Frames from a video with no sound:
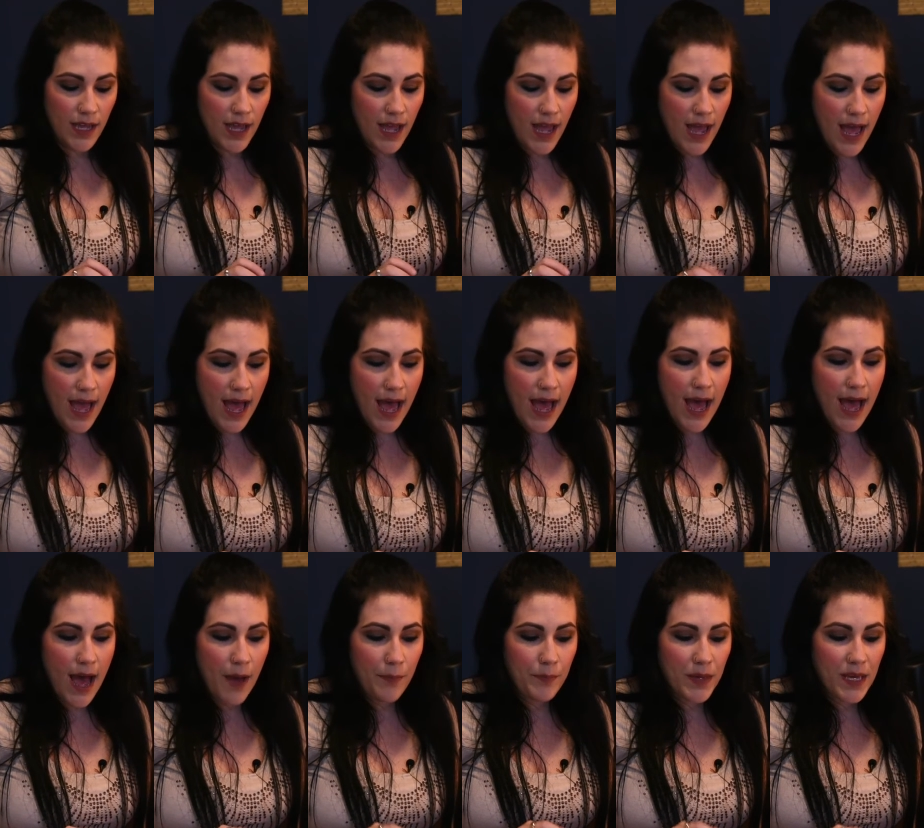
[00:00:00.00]

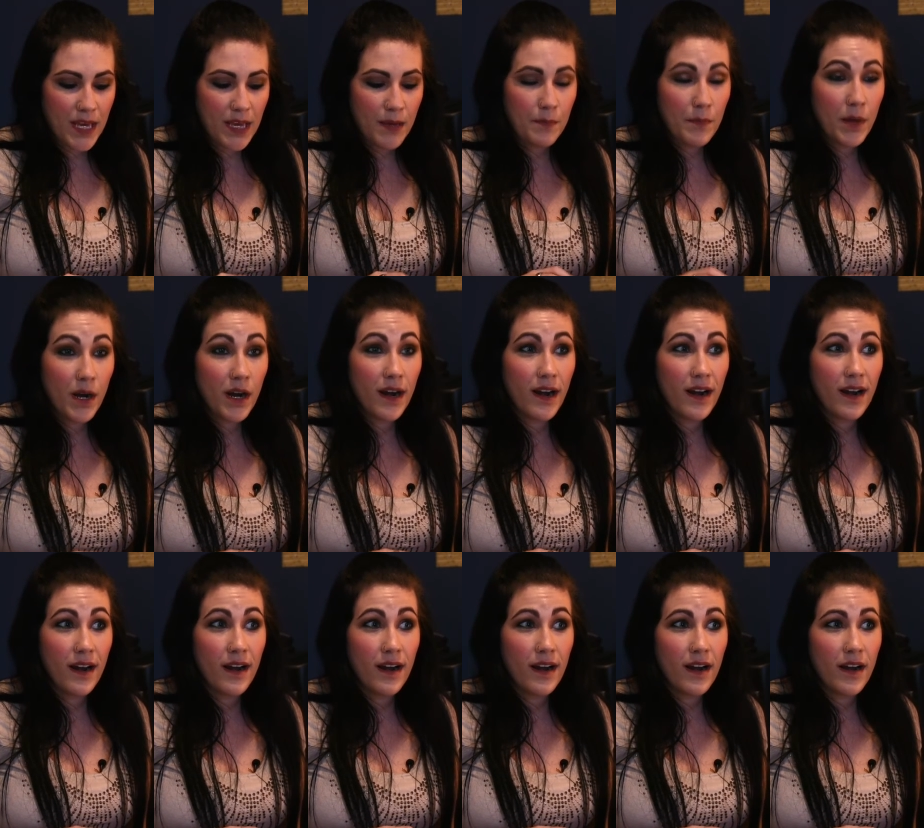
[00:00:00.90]
Happy
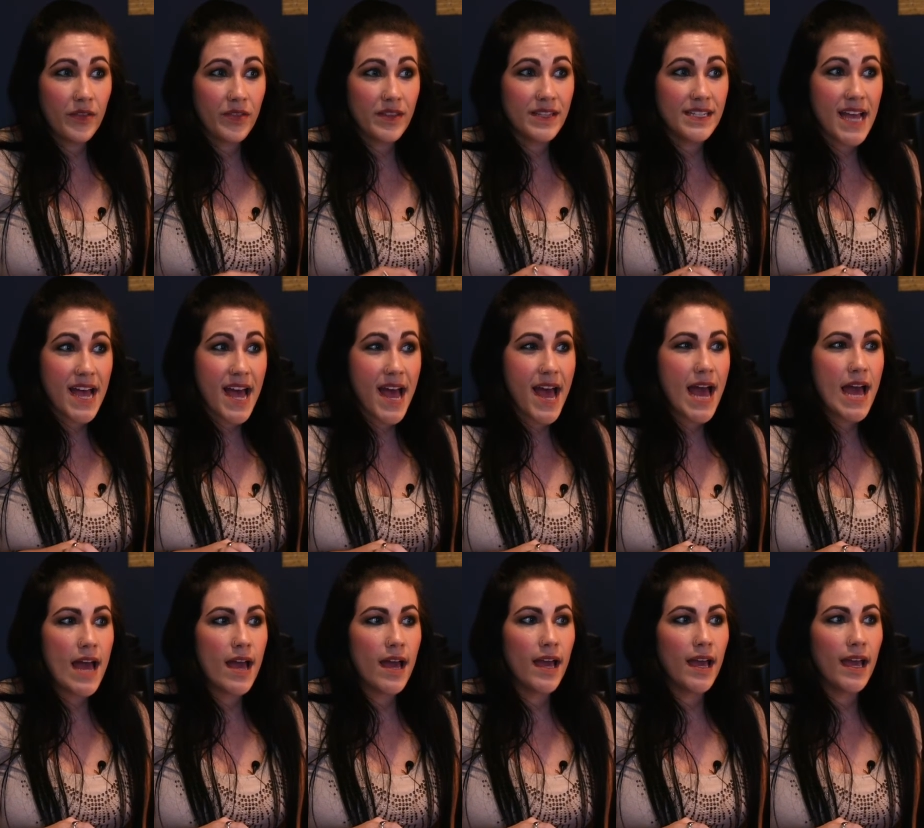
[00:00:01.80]

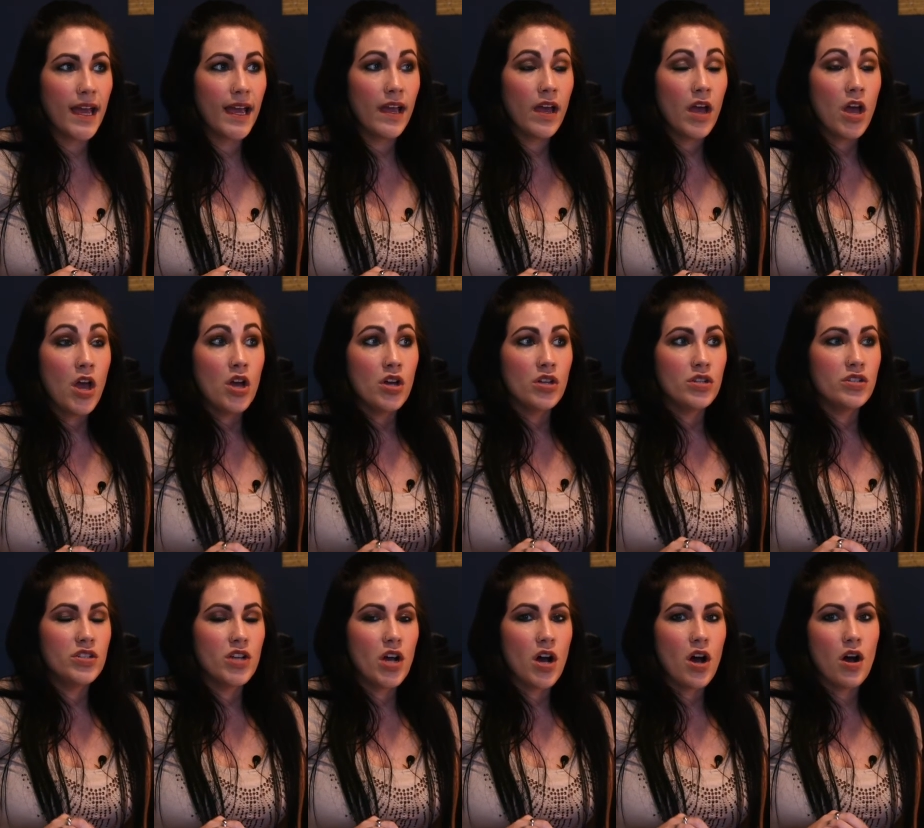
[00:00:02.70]
birthday,
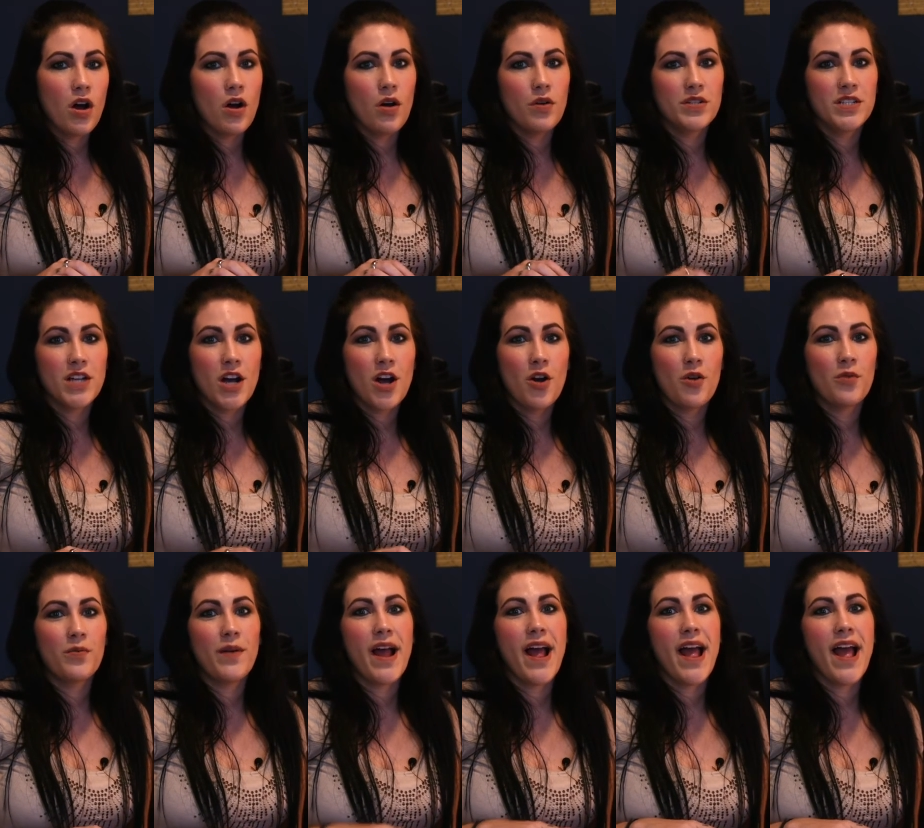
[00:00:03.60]
do, do,
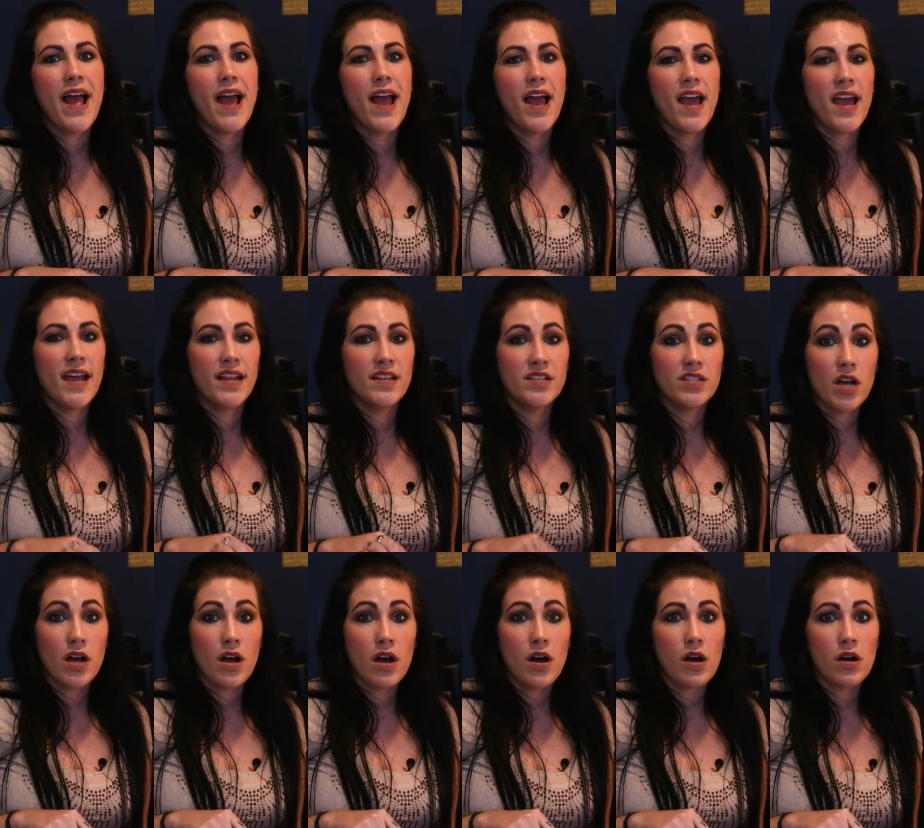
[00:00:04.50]
re,
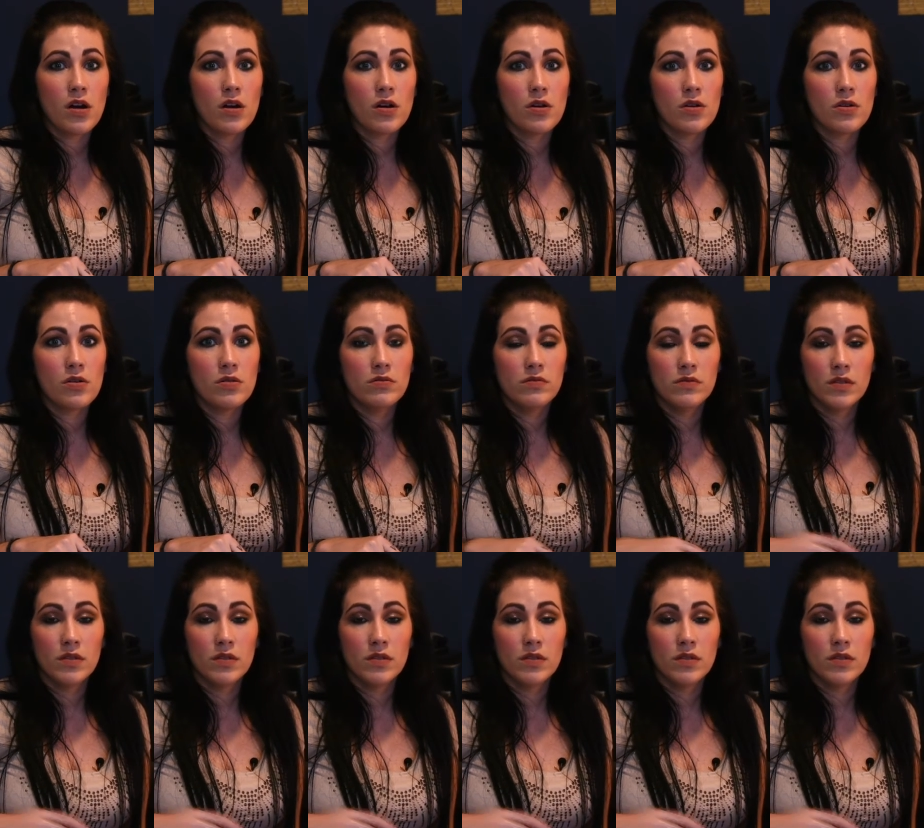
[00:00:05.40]
do.